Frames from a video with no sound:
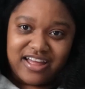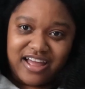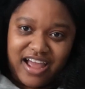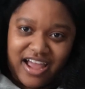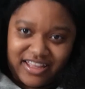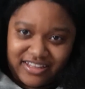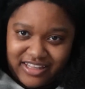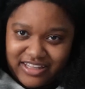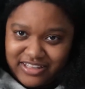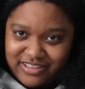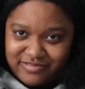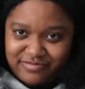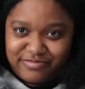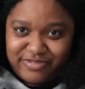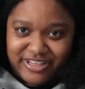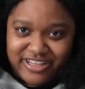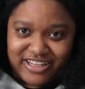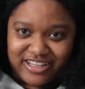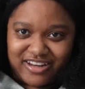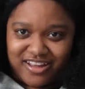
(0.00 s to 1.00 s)
I like
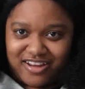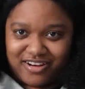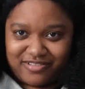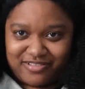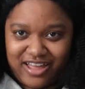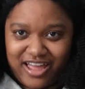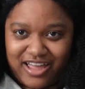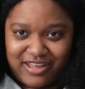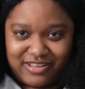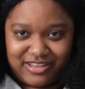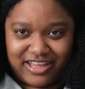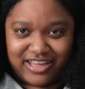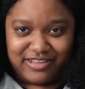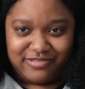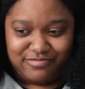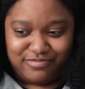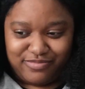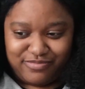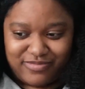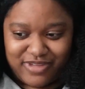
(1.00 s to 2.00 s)
being
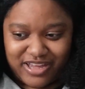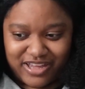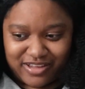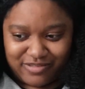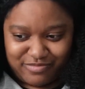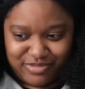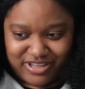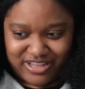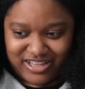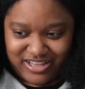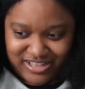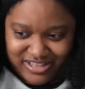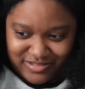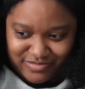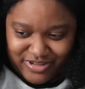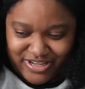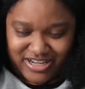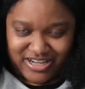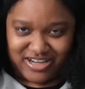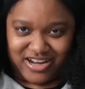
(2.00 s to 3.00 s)
being a little
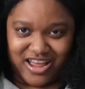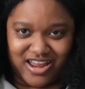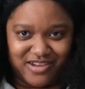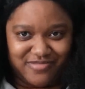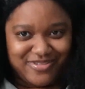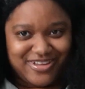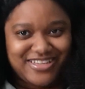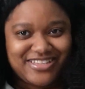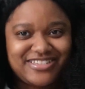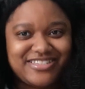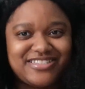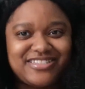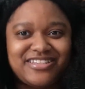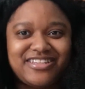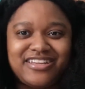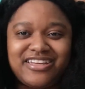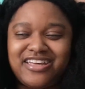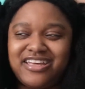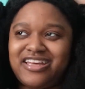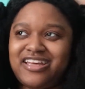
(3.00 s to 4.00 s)
bit anonymous
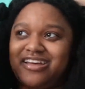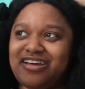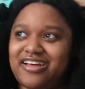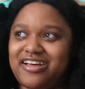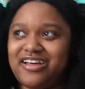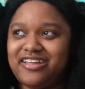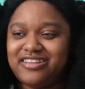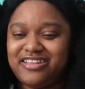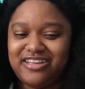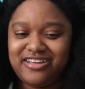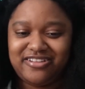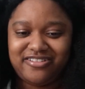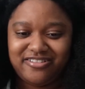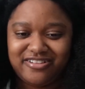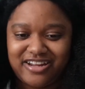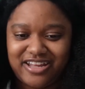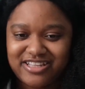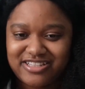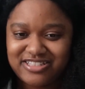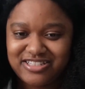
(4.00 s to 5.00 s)
on the
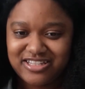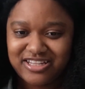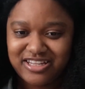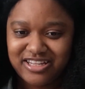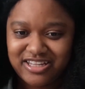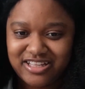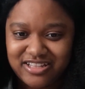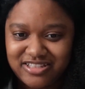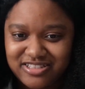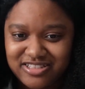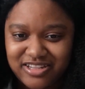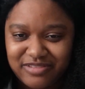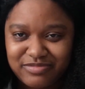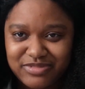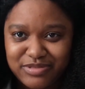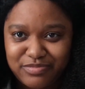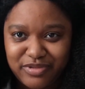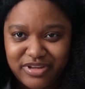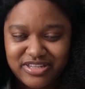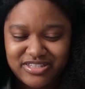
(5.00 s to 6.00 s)
internet in some
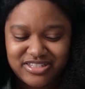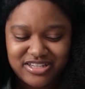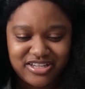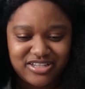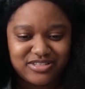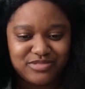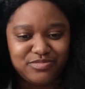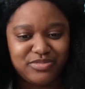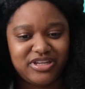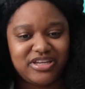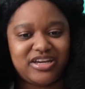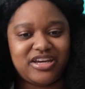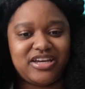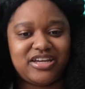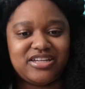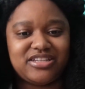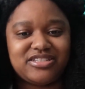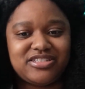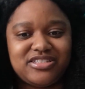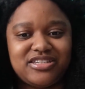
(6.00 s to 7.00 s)
spaces
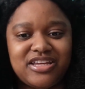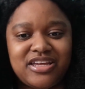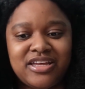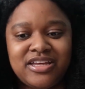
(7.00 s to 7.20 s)
because,